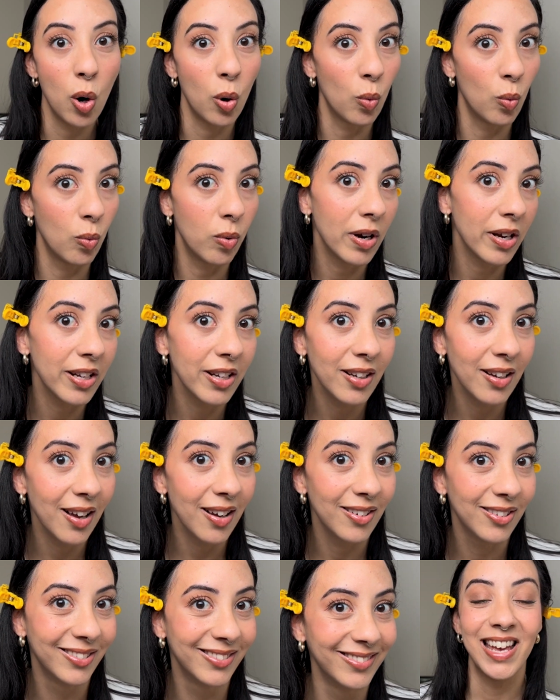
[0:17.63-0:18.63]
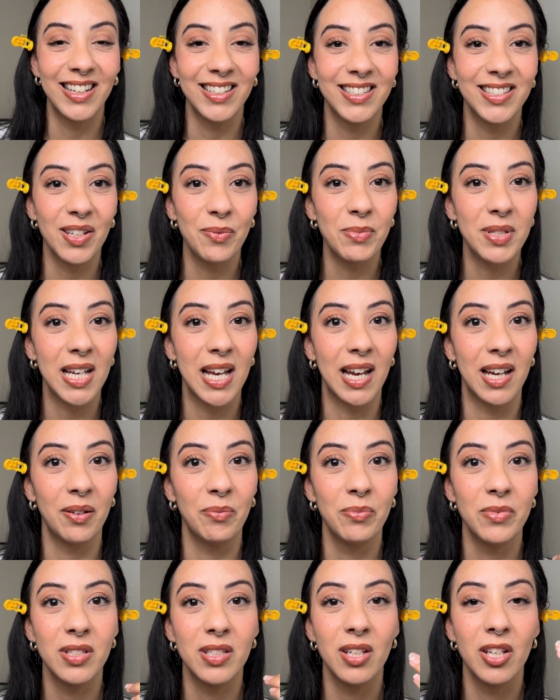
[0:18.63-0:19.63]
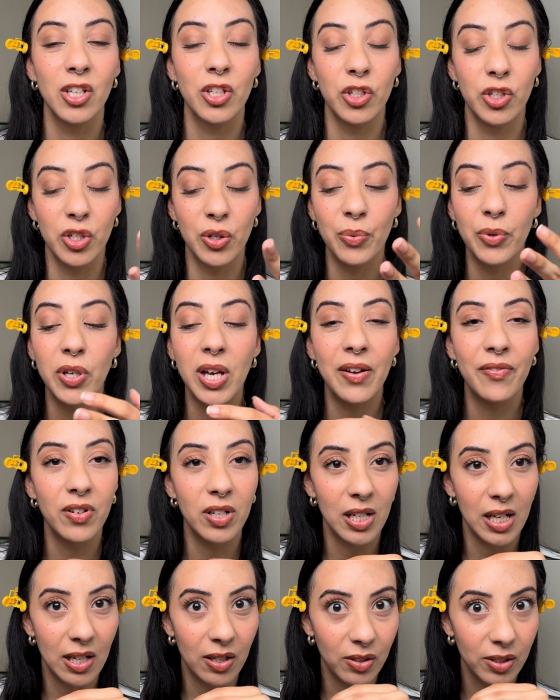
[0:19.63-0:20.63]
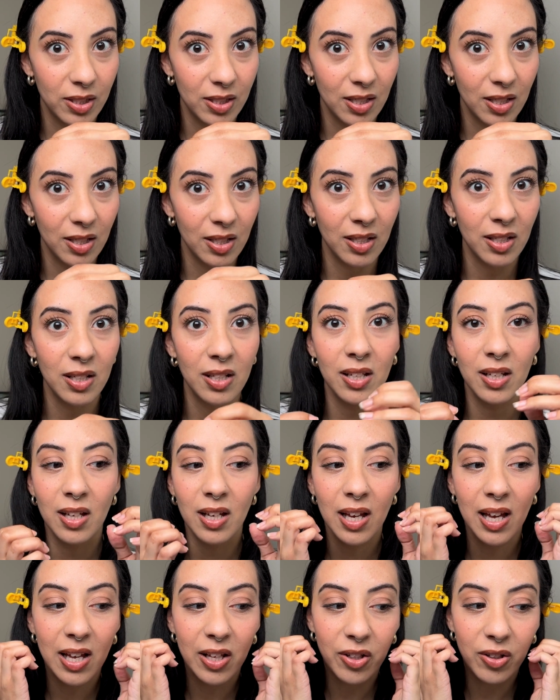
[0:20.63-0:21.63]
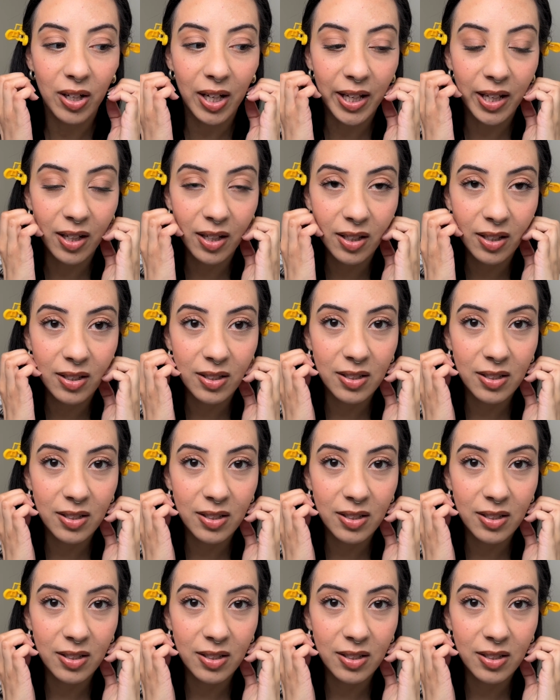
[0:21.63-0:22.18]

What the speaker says: Where'd it go? And sometimes, you know when you have your nails done and you like